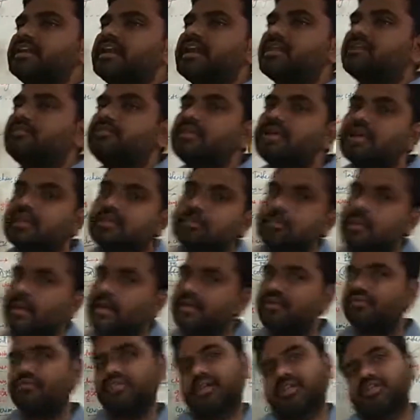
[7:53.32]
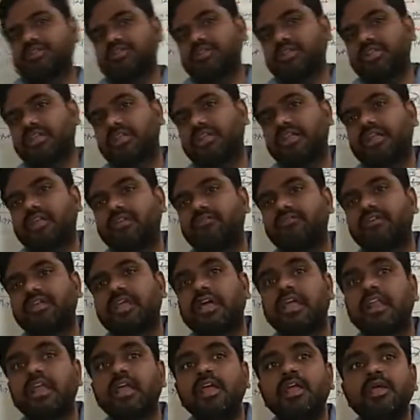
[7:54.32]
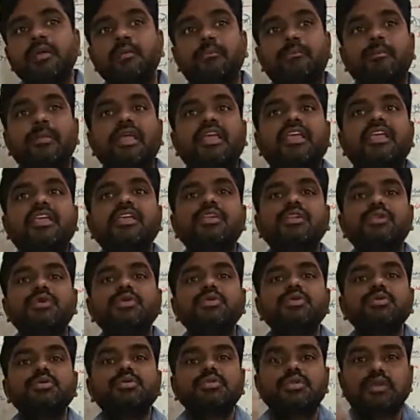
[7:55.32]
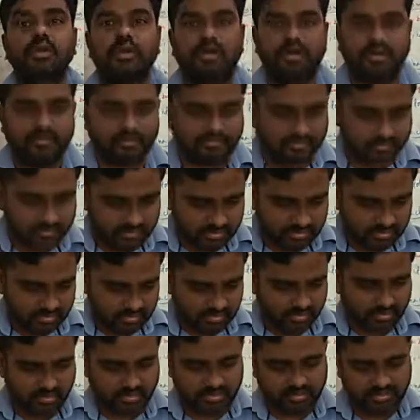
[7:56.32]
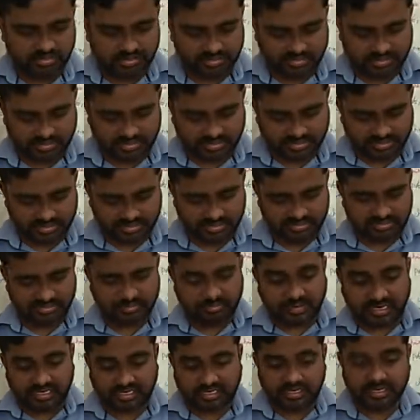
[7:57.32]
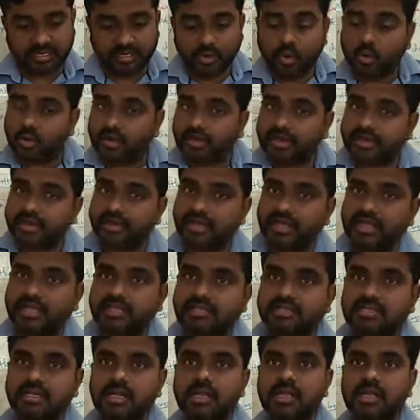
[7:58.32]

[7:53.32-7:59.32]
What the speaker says: and we are manufacturing and we are making use of all these things. But in olden days,